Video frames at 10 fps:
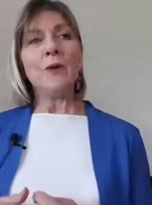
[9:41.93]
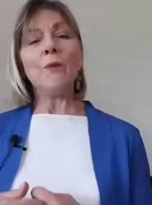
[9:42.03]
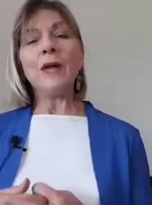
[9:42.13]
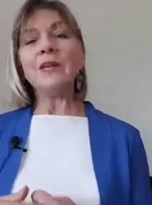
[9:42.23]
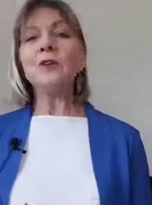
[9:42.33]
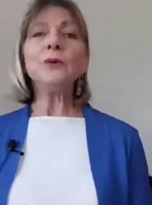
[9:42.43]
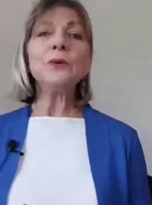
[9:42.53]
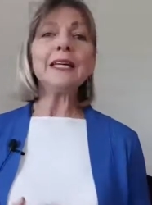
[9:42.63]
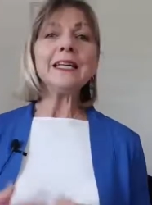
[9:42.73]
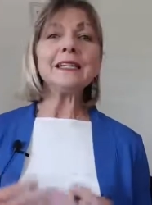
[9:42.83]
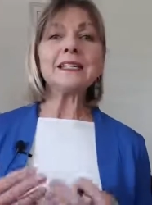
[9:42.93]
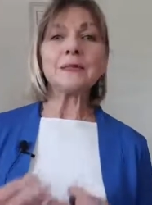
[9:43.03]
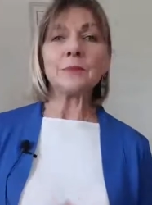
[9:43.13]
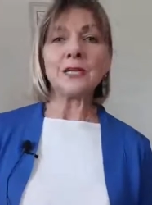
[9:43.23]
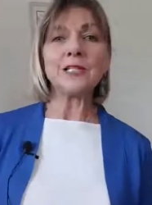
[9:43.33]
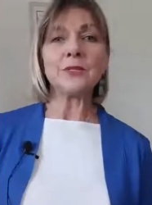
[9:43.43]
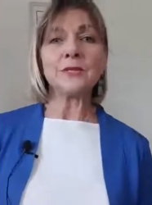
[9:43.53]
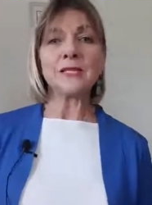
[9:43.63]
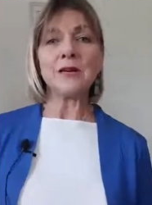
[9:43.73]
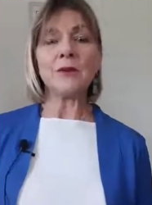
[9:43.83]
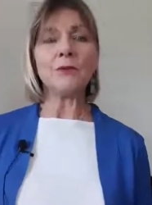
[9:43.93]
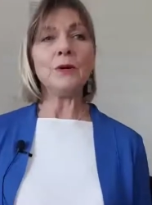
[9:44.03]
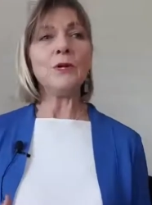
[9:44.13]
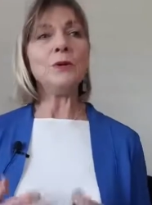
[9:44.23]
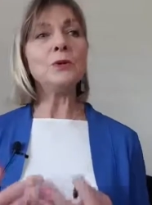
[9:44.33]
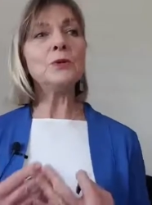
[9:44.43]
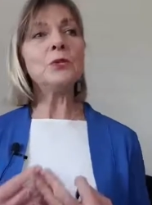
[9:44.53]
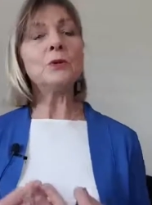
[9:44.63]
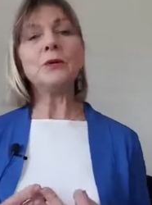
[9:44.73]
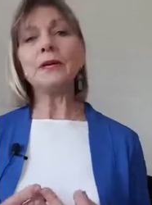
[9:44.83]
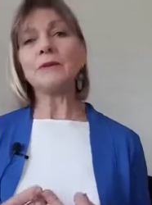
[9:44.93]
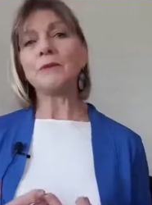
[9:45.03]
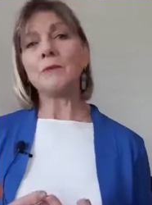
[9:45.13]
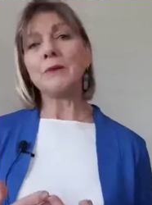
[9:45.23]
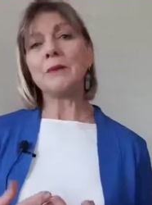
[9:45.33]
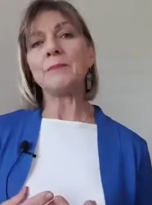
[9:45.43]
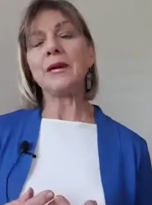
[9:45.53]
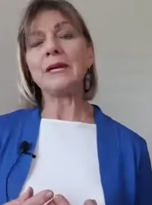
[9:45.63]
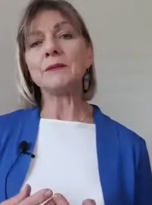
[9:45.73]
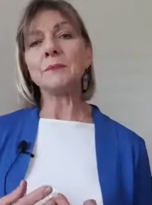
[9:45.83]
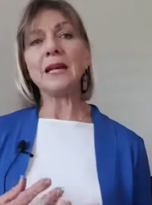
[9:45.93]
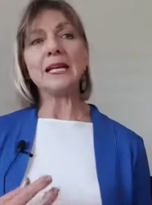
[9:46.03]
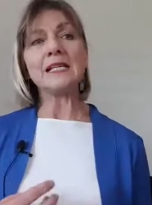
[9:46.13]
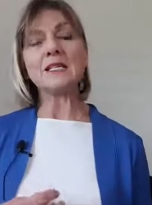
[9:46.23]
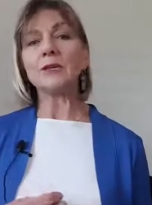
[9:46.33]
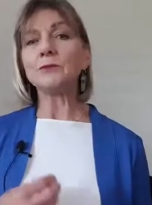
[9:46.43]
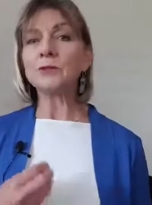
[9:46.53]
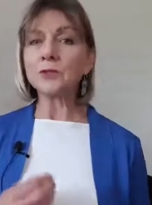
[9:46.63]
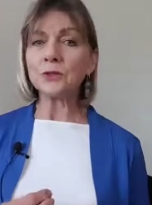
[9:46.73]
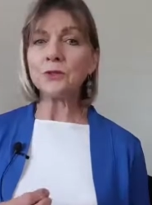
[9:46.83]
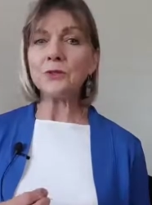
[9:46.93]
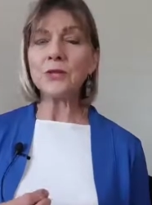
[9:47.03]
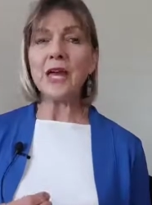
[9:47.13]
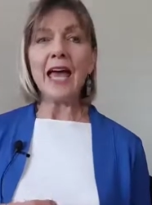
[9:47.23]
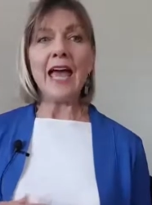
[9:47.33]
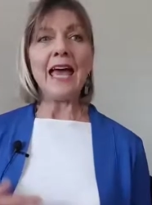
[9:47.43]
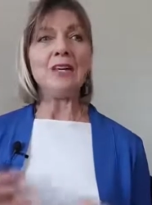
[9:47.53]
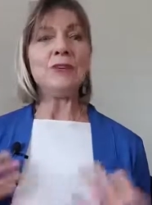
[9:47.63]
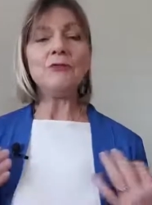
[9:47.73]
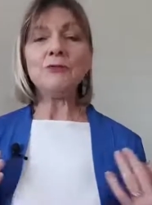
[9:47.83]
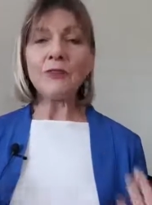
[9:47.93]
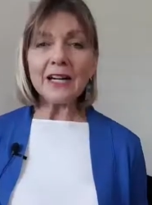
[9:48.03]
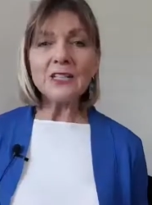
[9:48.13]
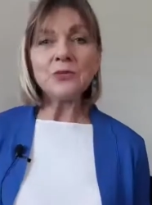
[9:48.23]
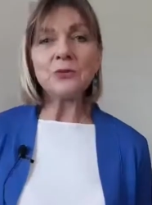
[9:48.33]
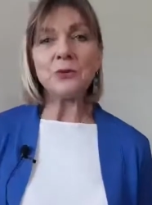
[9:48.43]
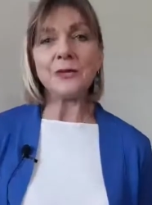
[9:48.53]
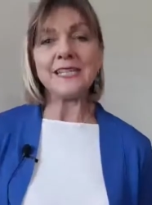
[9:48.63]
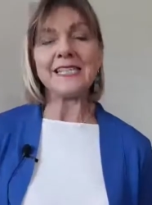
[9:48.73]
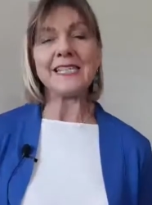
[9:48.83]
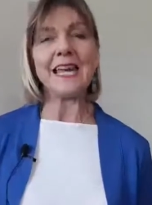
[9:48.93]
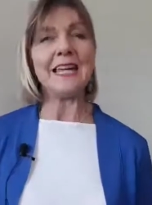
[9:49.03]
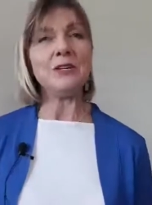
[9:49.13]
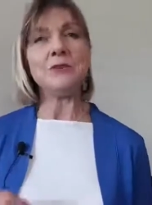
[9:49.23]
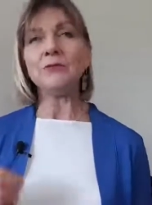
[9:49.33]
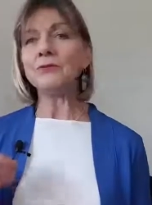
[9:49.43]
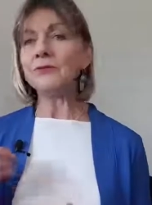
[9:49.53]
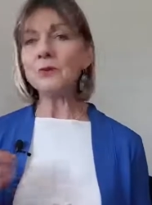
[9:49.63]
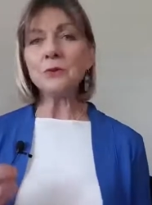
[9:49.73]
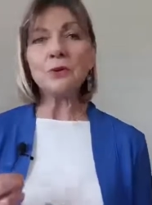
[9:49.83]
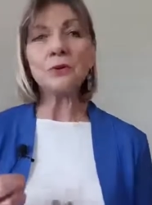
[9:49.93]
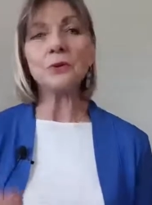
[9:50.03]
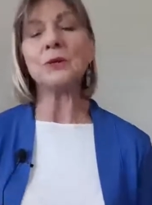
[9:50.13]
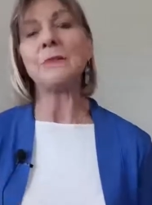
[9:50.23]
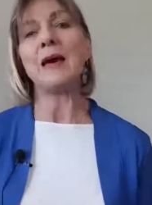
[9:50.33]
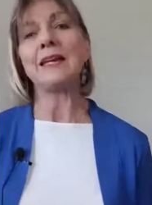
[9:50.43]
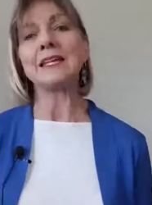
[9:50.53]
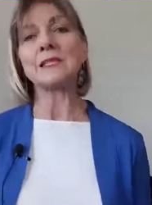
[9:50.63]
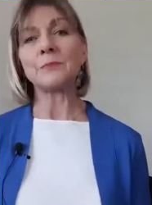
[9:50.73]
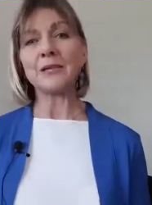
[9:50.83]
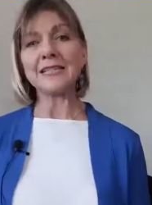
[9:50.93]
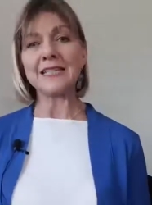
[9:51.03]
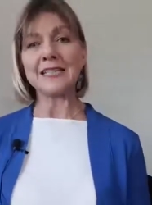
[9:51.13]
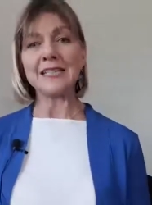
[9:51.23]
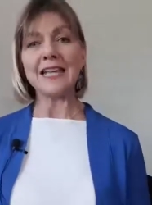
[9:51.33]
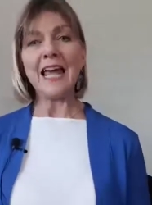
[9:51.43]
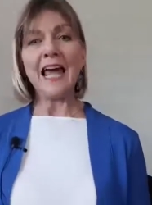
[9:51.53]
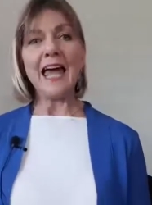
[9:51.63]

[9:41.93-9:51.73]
When you can express yourself, when you're doing it from that place of truth and you find your voice and you feel good about expressing it,